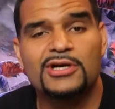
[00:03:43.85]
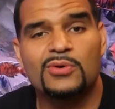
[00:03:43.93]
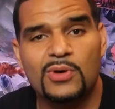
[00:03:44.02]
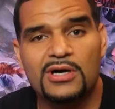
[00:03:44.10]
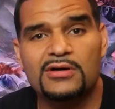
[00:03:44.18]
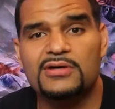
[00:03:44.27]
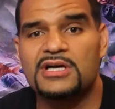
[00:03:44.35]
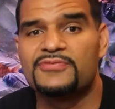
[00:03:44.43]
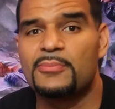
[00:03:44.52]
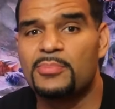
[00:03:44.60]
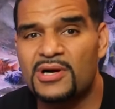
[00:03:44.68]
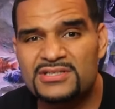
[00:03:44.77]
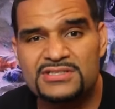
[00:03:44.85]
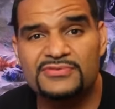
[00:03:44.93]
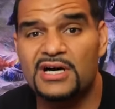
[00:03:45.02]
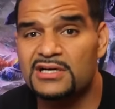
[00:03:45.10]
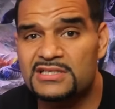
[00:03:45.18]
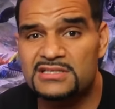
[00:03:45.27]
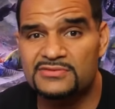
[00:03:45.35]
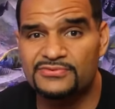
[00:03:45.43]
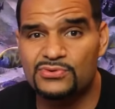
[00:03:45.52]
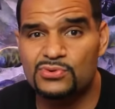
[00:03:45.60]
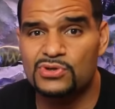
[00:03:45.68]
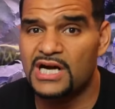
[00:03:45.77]
Well, if a bunch of uneaten
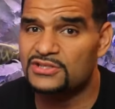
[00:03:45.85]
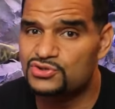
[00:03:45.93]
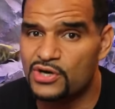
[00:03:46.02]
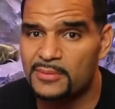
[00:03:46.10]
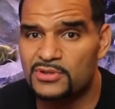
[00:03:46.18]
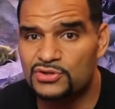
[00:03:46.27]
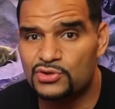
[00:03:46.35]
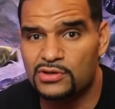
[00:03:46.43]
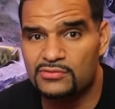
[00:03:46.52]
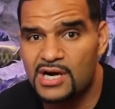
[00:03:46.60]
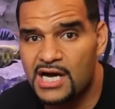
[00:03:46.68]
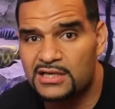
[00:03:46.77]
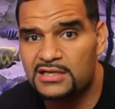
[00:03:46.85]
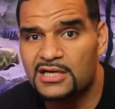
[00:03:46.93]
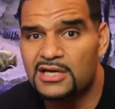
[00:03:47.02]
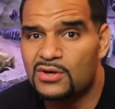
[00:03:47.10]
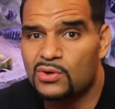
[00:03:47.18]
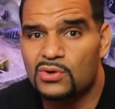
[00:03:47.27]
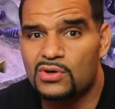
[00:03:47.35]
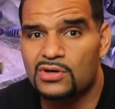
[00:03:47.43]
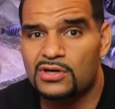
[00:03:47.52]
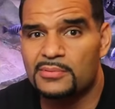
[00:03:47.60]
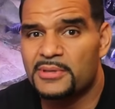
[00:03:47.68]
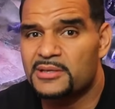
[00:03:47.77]
food got trapped under a rock,
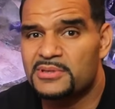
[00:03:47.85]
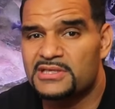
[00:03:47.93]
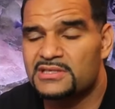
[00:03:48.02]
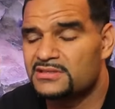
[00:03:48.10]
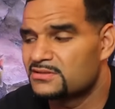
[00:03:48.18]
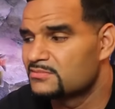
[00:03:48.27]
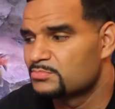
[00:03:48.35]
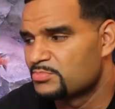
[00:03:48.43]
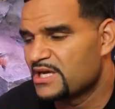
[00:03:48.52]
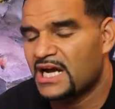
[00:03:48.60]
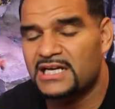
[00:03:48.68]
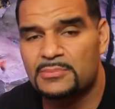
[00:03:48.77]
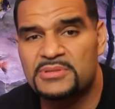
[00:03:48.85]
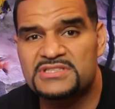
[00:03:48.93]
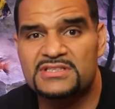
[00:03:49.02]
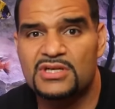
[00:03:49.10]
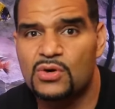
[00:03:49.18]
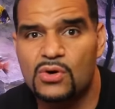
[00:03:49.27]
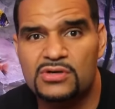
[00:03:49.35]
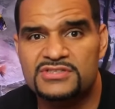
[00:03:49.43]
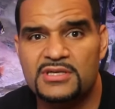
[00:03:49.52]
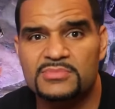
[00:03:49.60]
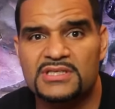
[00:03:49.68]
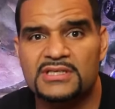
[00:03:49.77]
or maybe behind a piece of decor or
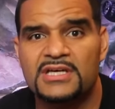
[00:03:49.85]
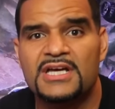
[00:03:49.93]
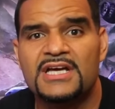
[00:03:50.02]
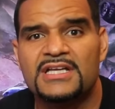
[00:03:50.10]
something,